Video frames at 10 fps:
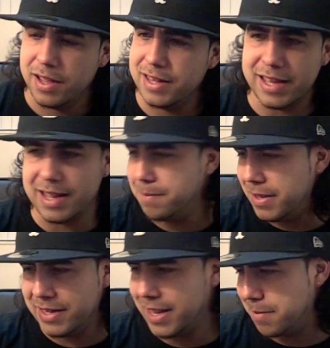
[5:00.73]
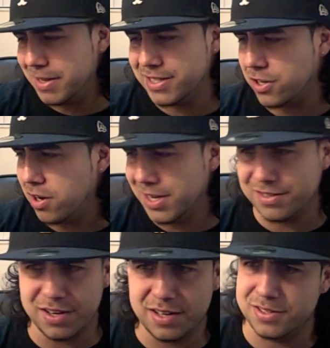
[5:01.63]
And like I mentioned,
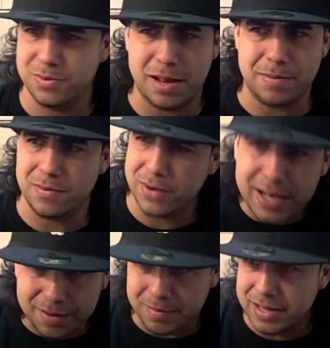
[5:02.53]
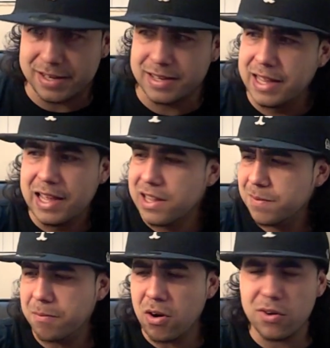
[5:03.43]
contrary to what I've been reading, man,
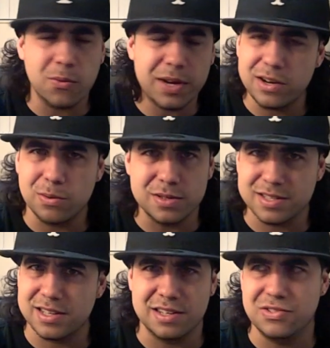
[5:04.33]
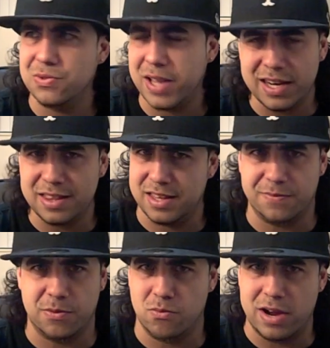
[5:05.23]
Margarito wasn't gonna do anything
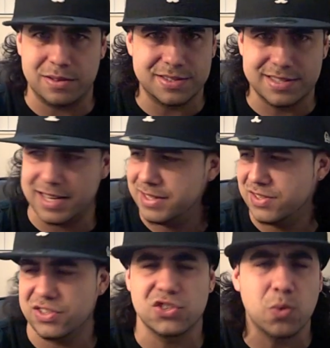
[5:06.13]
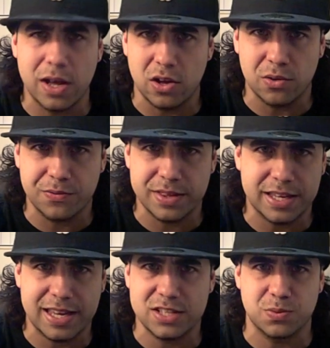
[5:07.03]
from rounds 10 to 12 in the
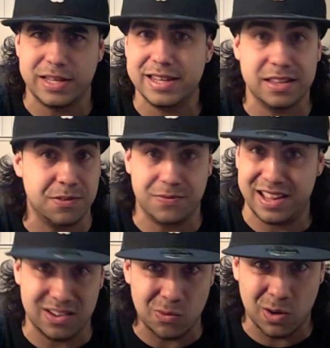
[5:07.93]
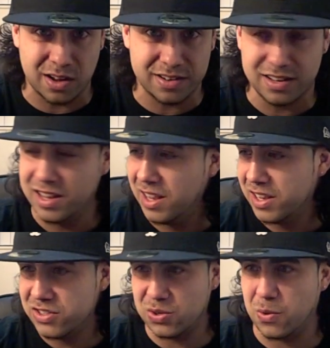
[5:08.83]
case where they let the fight go on,
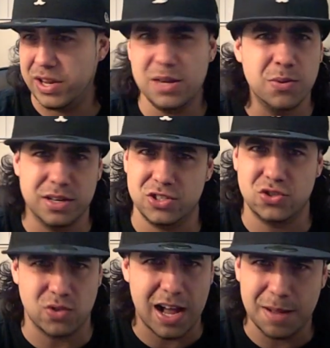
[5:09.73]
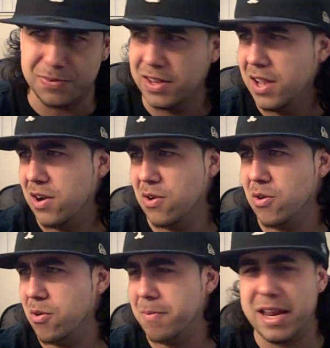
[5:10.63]
to where he would have dropped
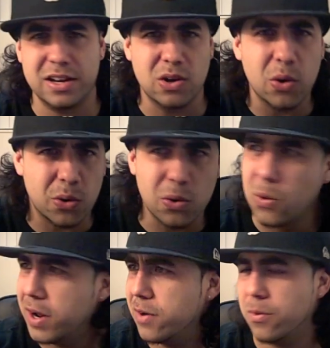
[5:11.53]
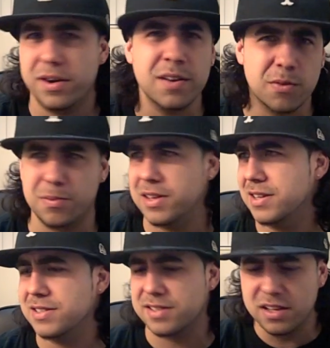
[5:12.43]
or made Cotto quit or whatever,
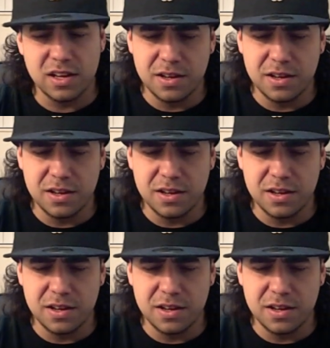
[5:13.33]
because